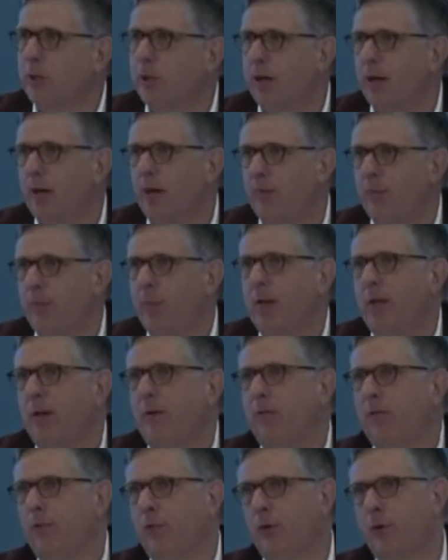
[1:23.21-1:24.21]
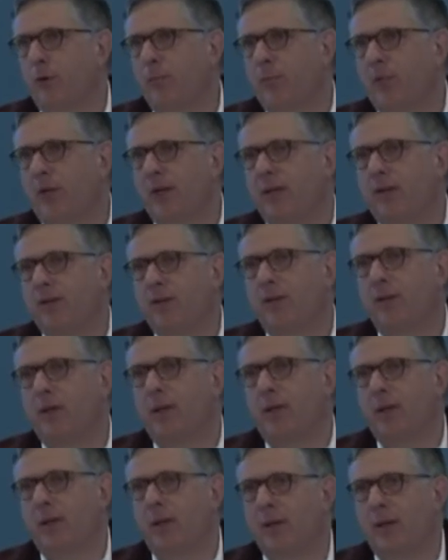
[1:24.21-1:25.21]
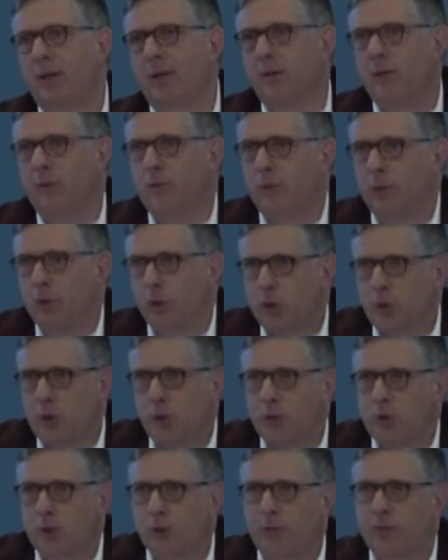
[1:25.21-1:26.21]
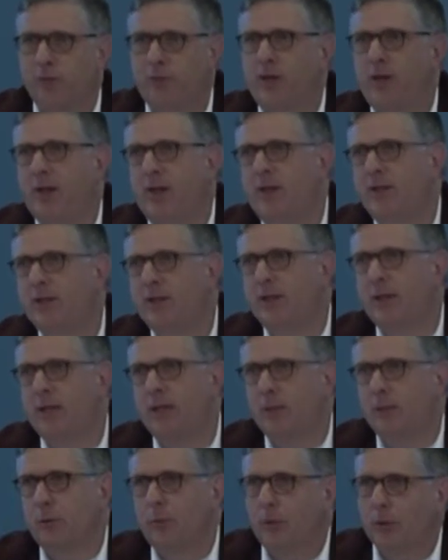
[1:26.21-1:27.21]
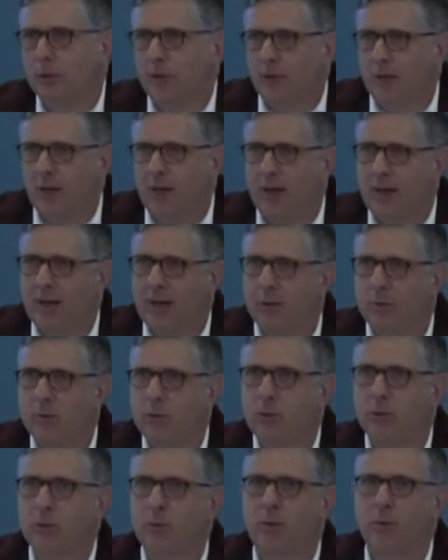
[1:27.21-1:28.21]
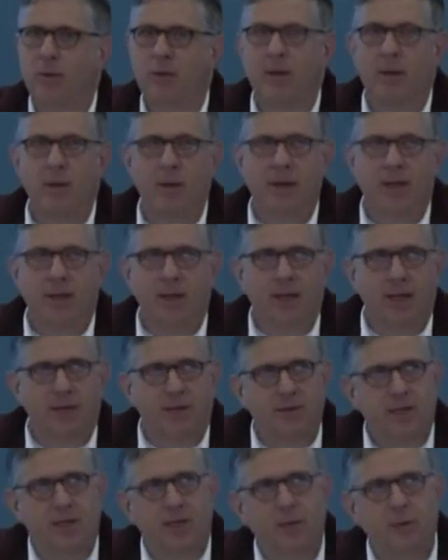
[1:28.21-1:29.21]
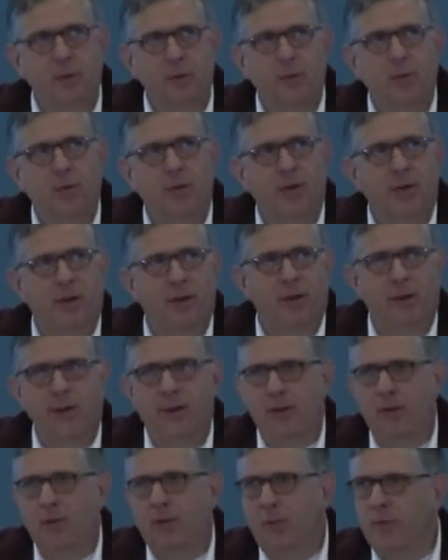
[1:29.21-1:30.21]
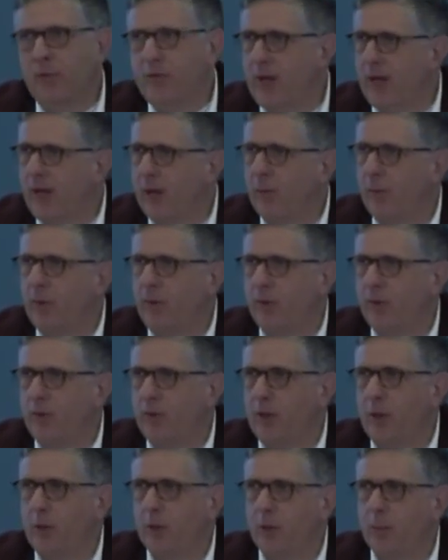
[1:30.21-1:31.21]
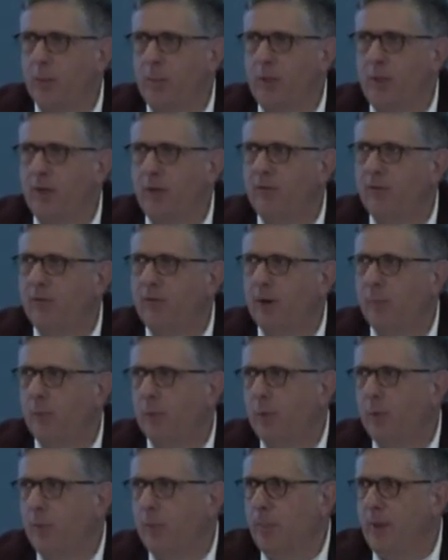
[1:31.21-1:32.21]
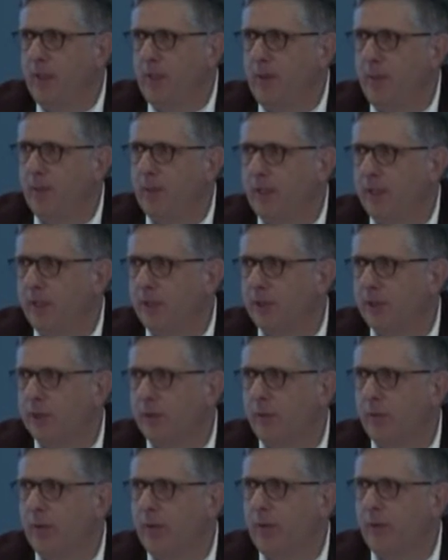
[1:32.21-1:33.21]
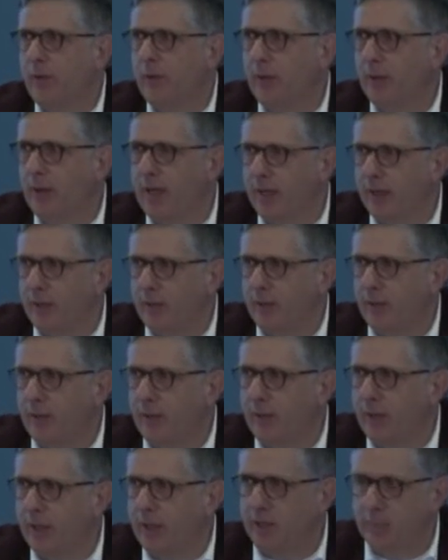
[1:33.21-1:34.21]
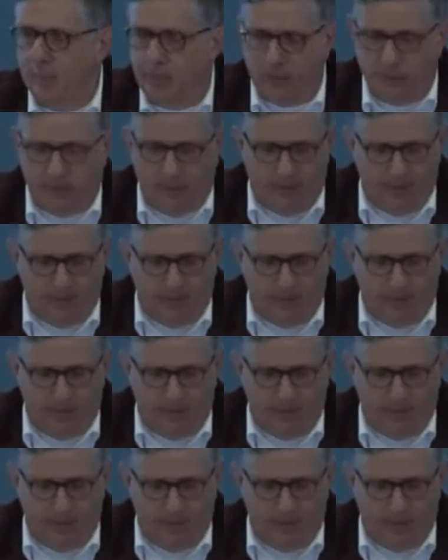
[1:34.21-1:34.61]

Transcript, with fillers: I have been informed that the uh, virtues of the internet do not allow to get into a, a contact with the European pharmacopoeia, which is really regret regrettable